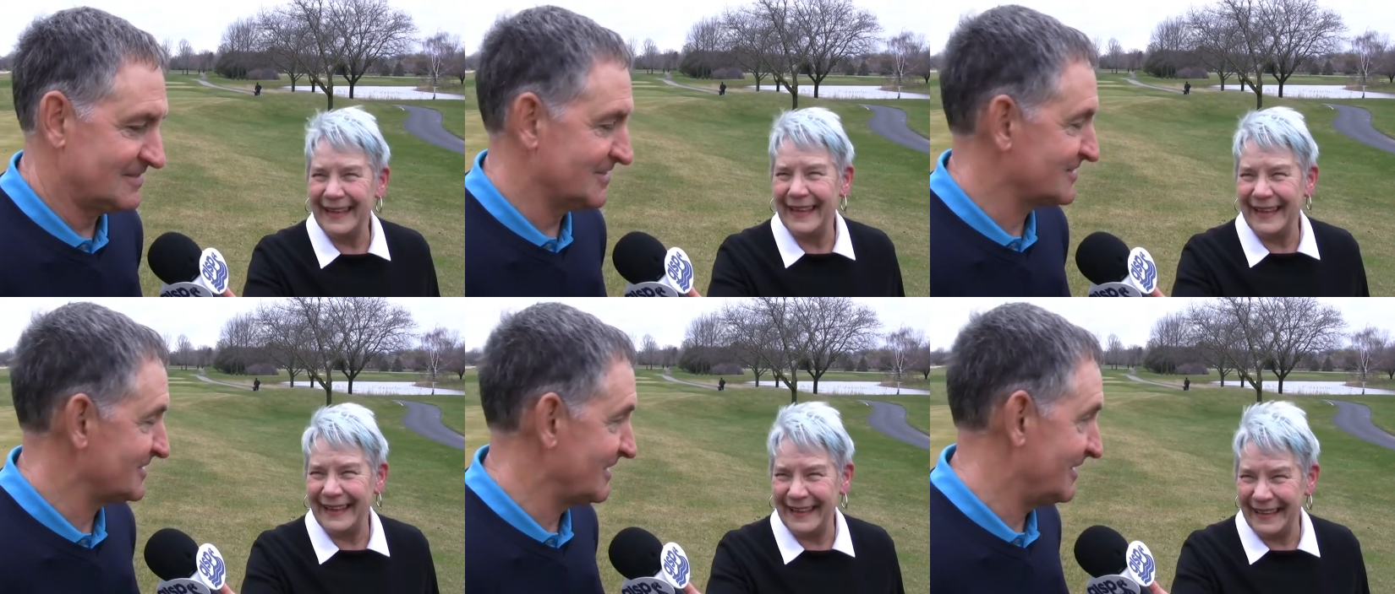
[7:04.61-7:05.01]

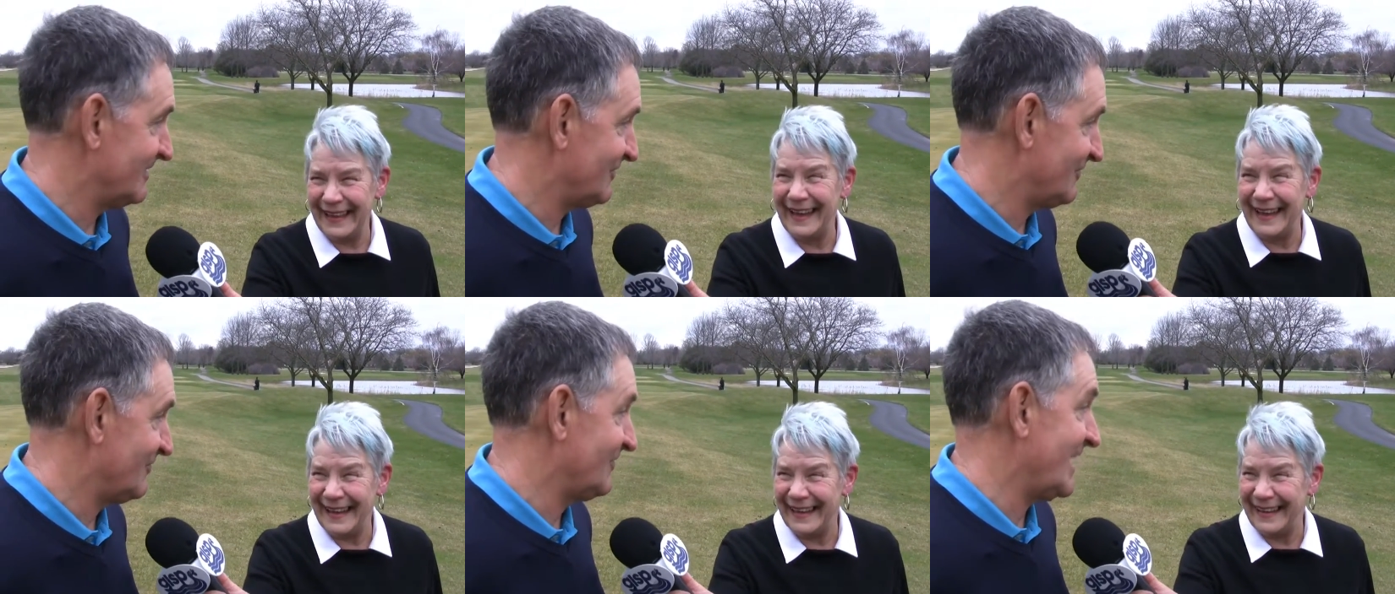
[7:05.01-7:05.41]
Speaker 1: just
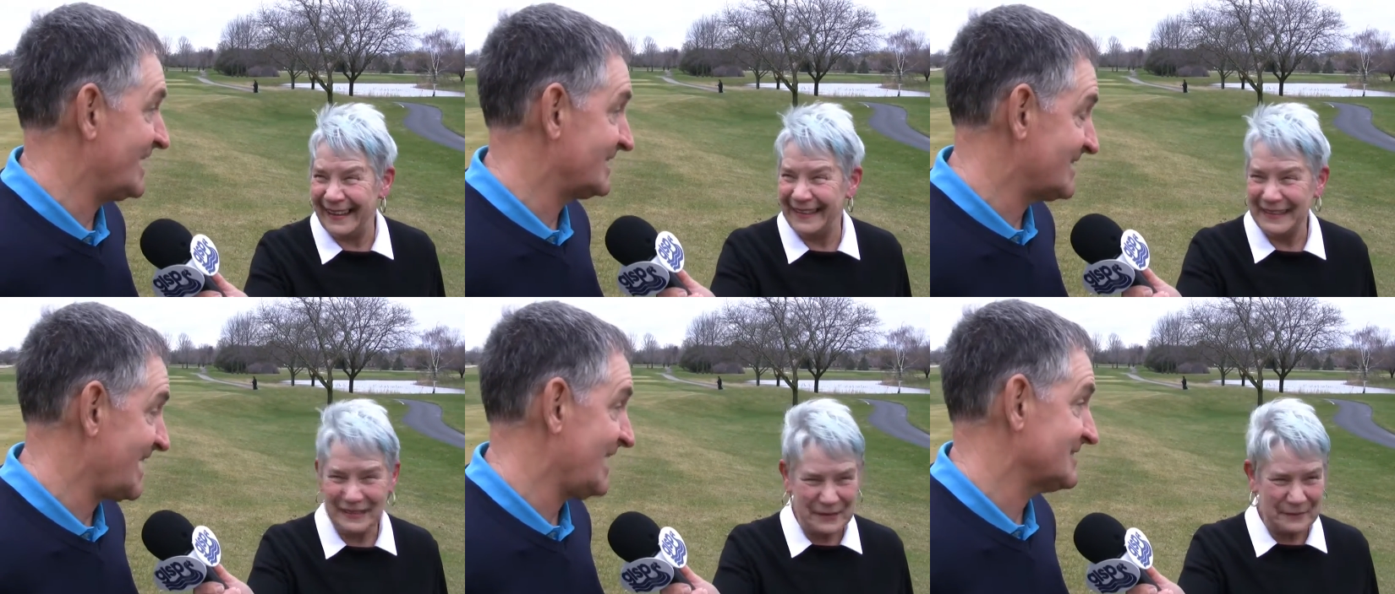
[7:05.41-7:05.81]
a
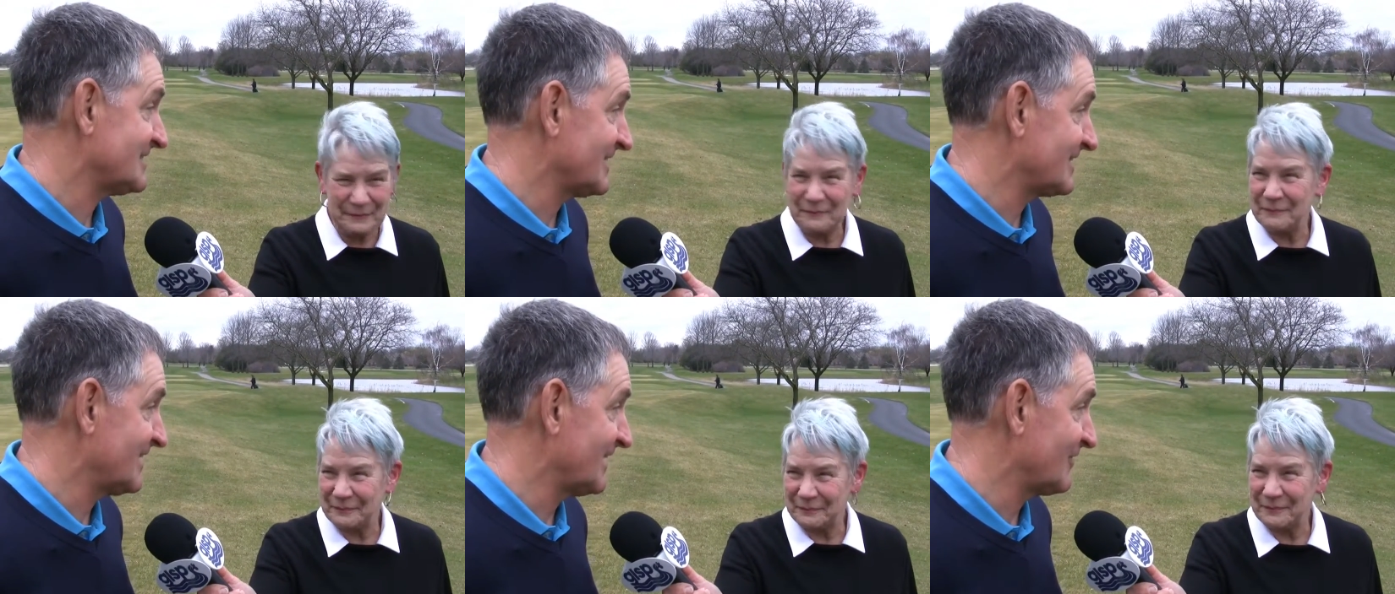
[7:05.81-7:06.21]

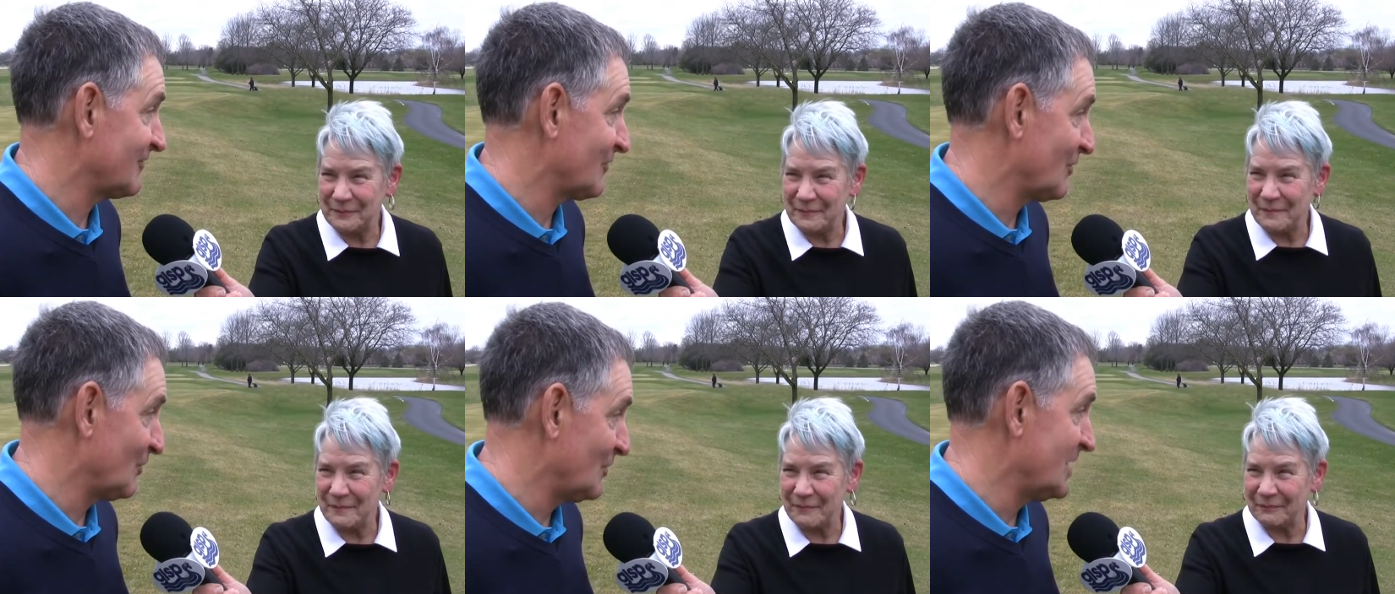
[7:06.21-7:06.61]
fantastic thing
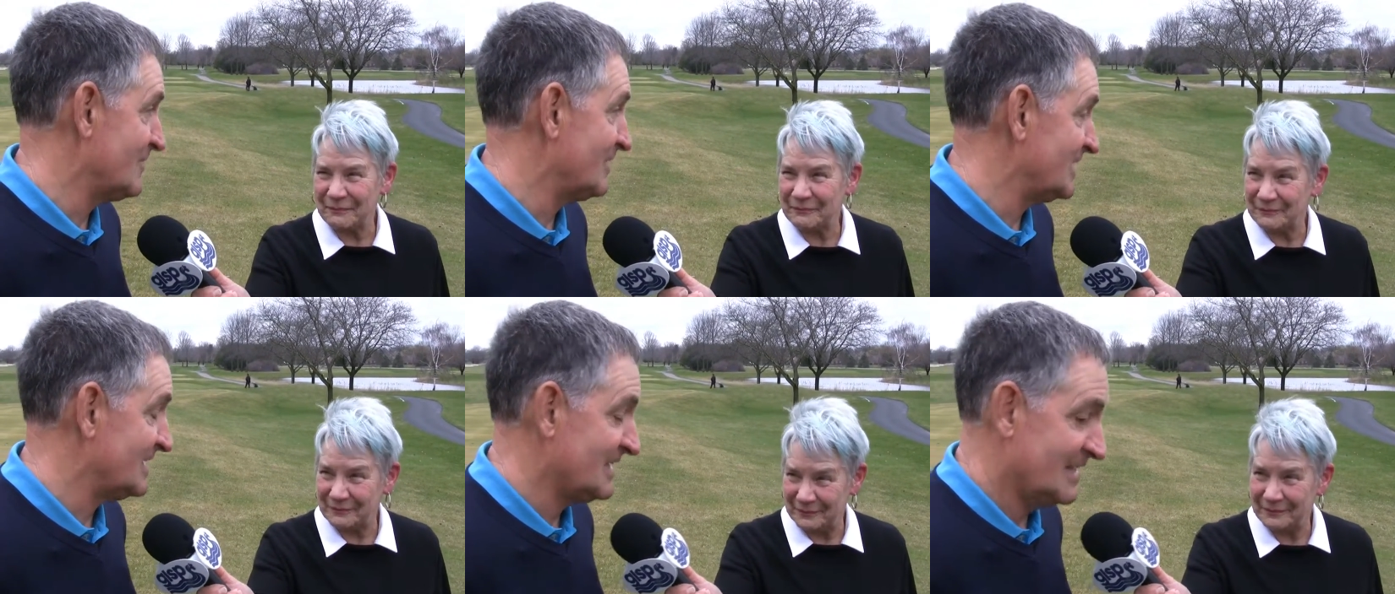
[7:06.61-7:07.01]
for the
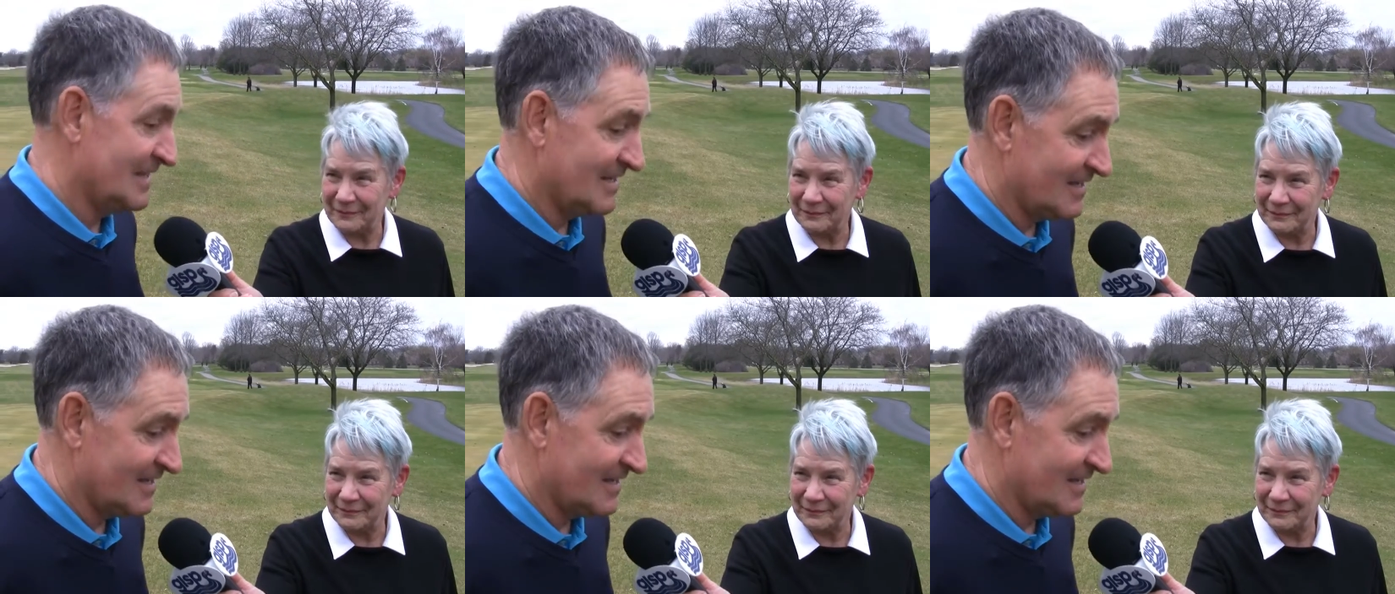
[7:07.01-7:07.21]
women,